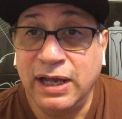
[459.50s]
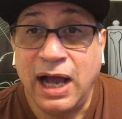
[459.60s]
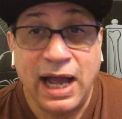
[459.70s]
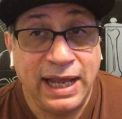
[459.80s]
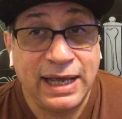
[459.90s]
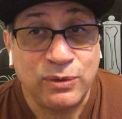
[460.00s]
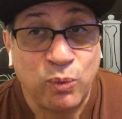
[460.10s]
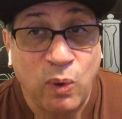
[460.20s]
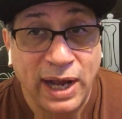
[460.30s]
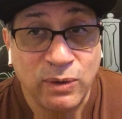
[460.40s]
I had
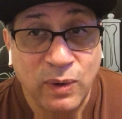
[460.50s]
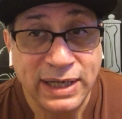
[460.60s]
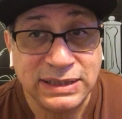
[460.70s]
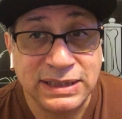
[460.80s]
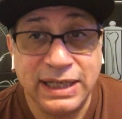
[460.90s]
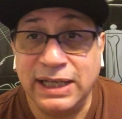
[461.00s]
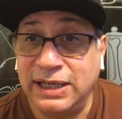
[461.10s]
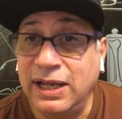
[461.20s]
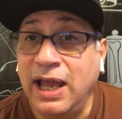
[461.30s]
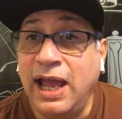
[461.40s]
white, white
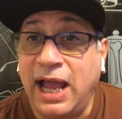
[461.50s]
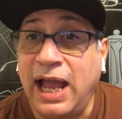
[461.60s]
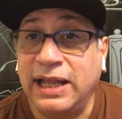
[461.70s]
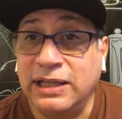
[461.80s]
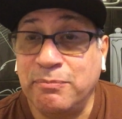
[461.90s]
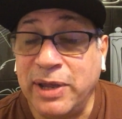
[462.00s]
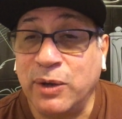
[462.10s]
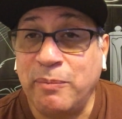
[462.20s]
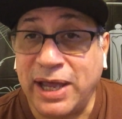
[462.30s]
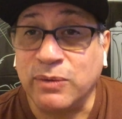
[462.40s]
skin and the
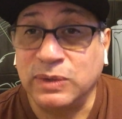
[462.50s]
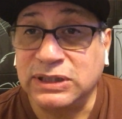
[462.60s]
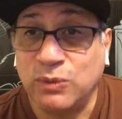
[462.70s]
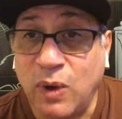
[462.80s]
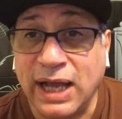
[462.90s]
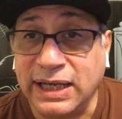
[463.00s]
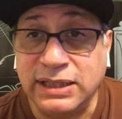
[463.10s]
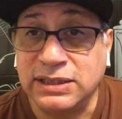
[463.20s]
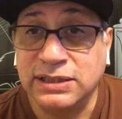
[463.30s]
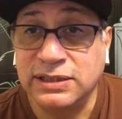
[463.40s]
mailman was
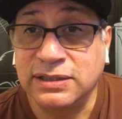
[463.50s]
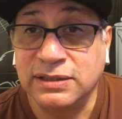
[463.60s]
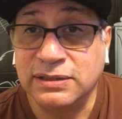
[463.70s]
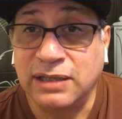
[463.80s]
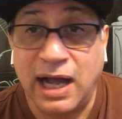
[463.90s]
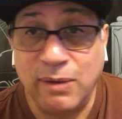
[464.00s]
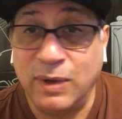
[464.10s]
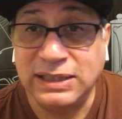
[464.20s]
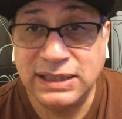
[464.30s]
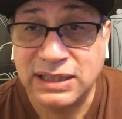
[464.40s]
white. I
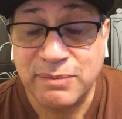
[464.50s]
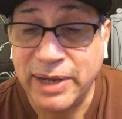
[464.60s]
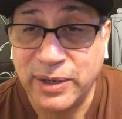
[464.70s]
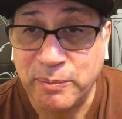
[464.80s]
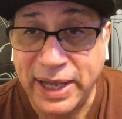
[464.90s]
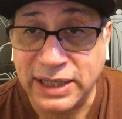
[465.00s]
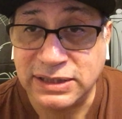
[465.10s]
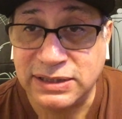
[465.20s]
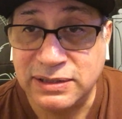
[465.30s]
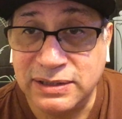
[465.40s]
wasn't the
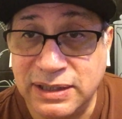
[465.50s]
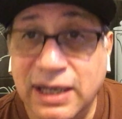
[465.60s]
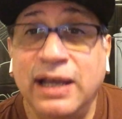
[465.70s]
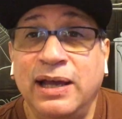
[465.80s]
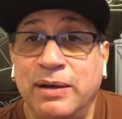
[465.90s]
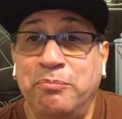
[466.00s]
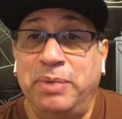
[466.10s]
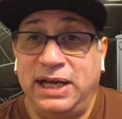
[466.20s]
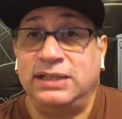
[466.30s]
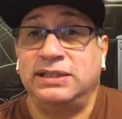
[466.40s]
mailman's,
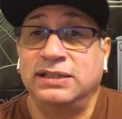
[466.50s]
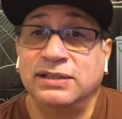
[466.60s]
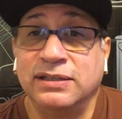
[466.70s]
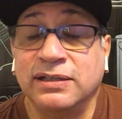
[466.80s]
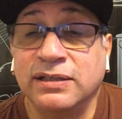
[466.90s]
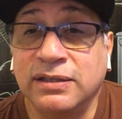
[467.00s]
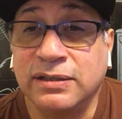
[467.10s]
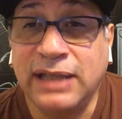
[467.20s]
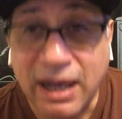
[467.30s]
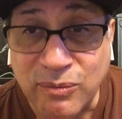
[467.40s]
but
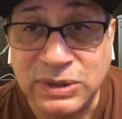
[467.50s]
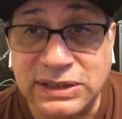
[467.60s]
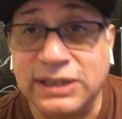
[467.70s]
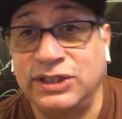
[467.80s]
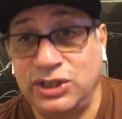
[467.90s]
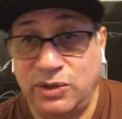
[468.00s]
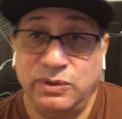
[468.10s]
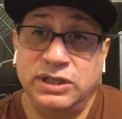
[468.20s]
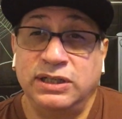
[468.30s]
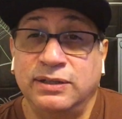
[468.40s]
that was the
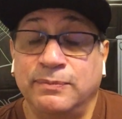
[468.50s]
joke.